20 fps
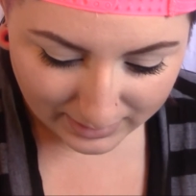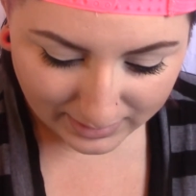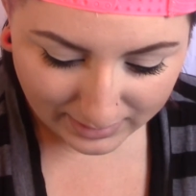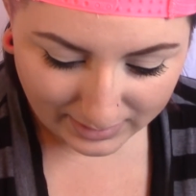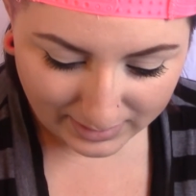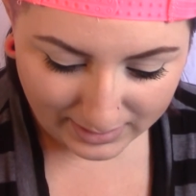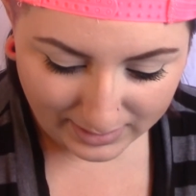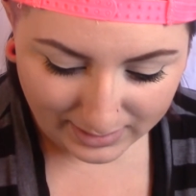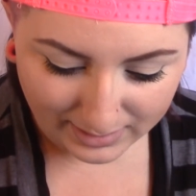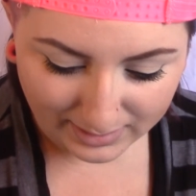
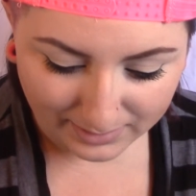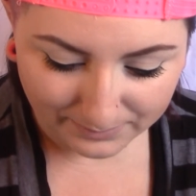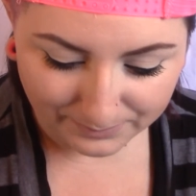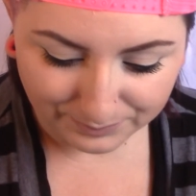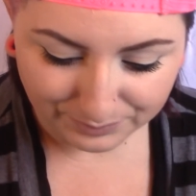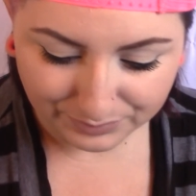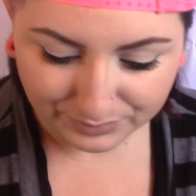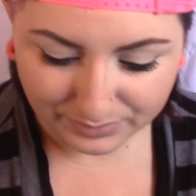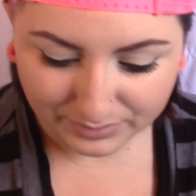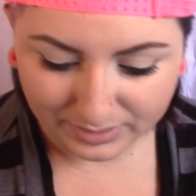
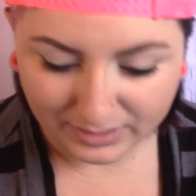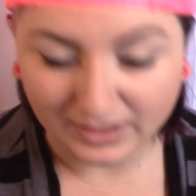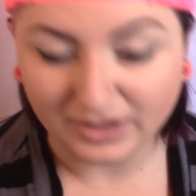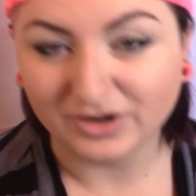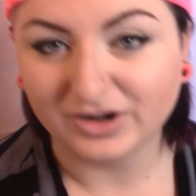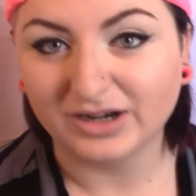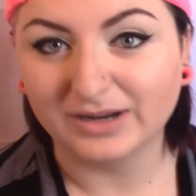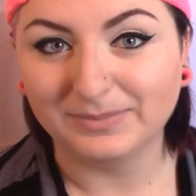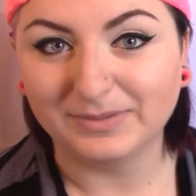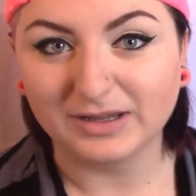that you're
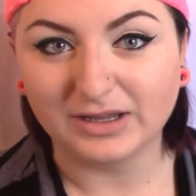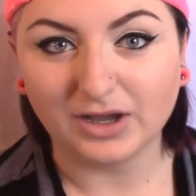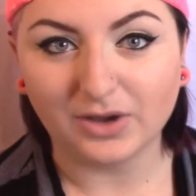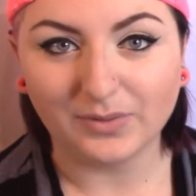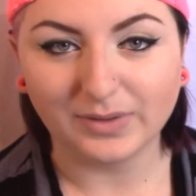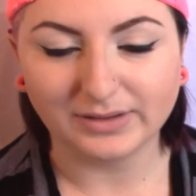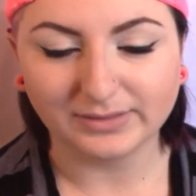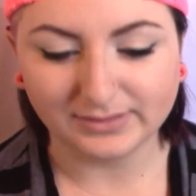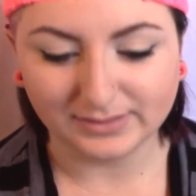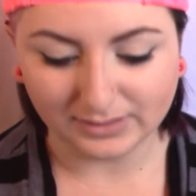going to be
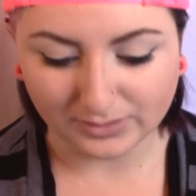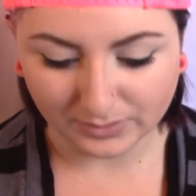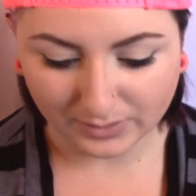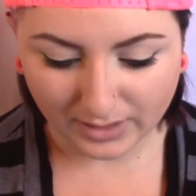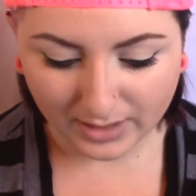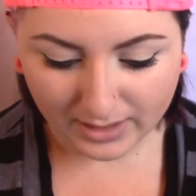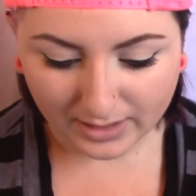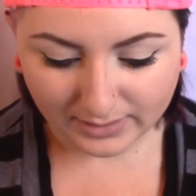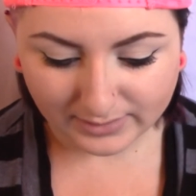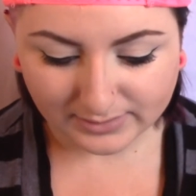going to.
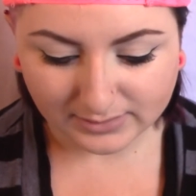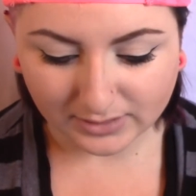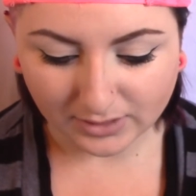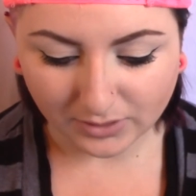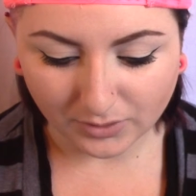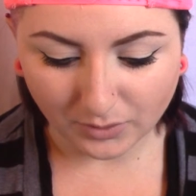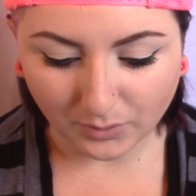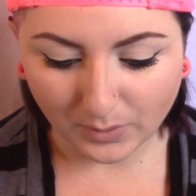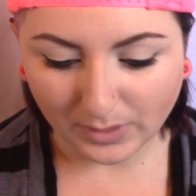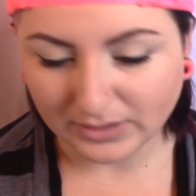
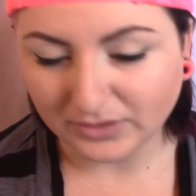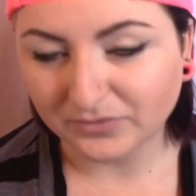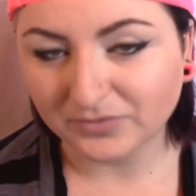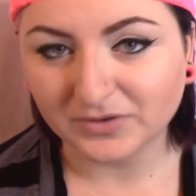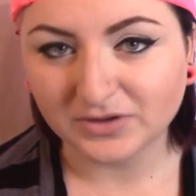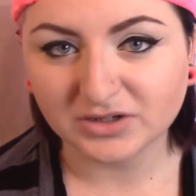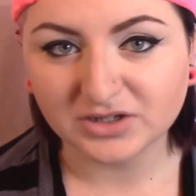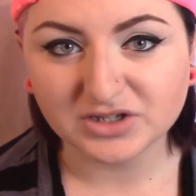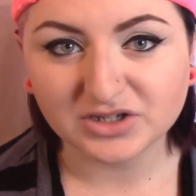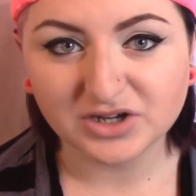So when you
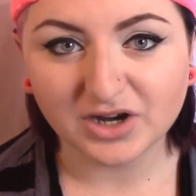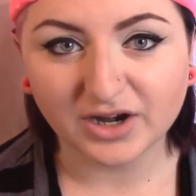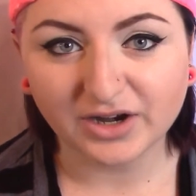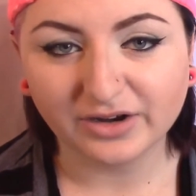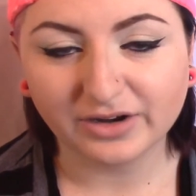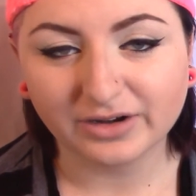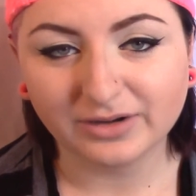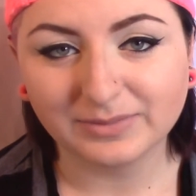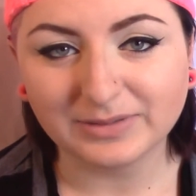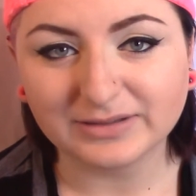first start, you're
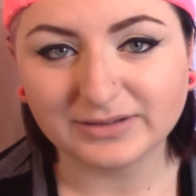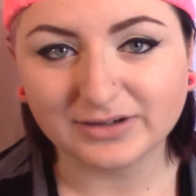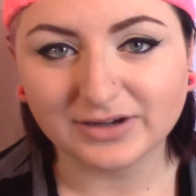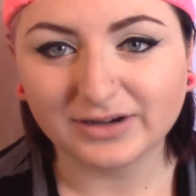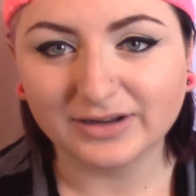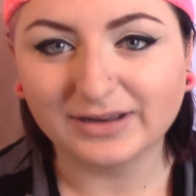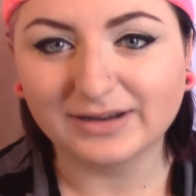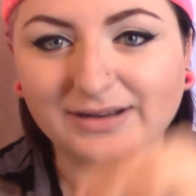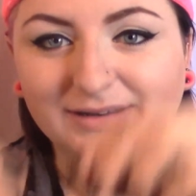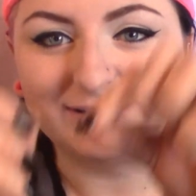going to be
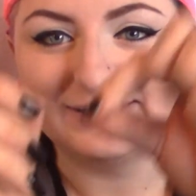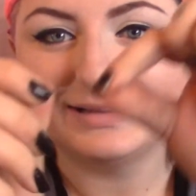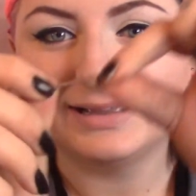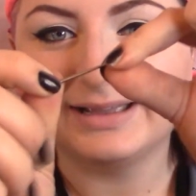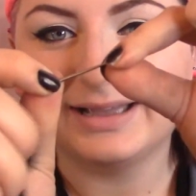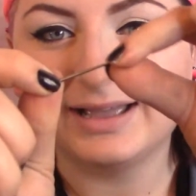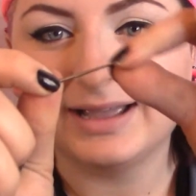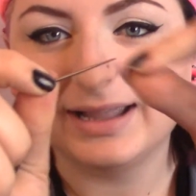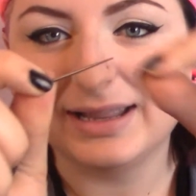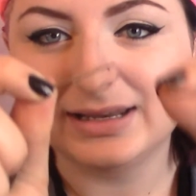starting at a
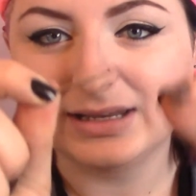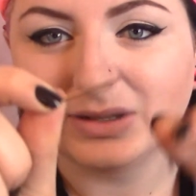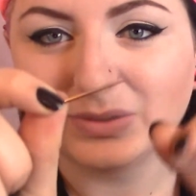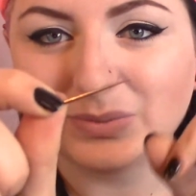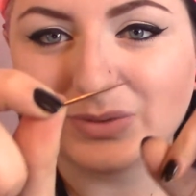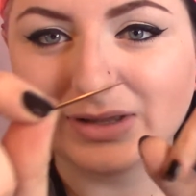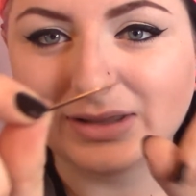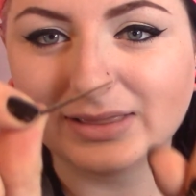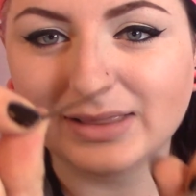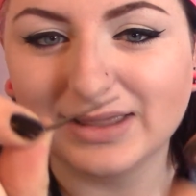tiny
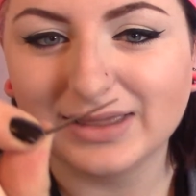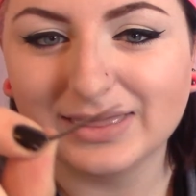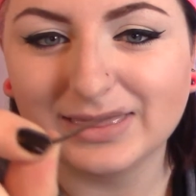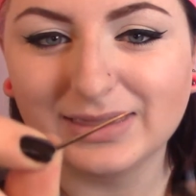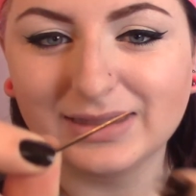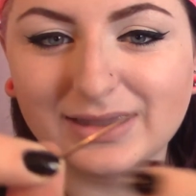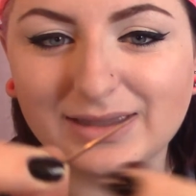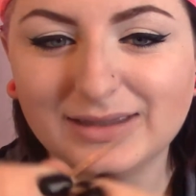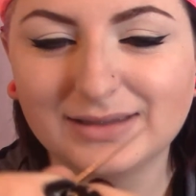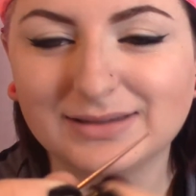one like
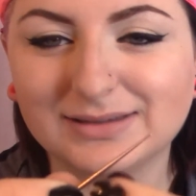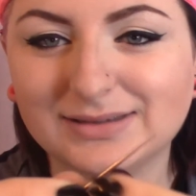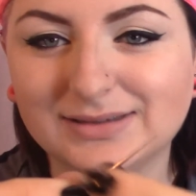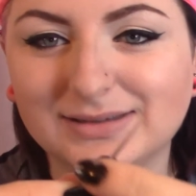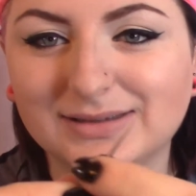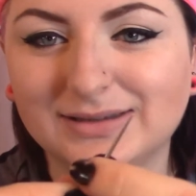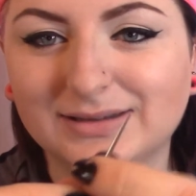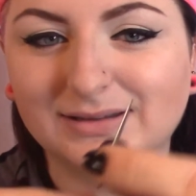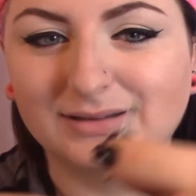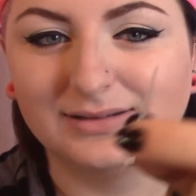this.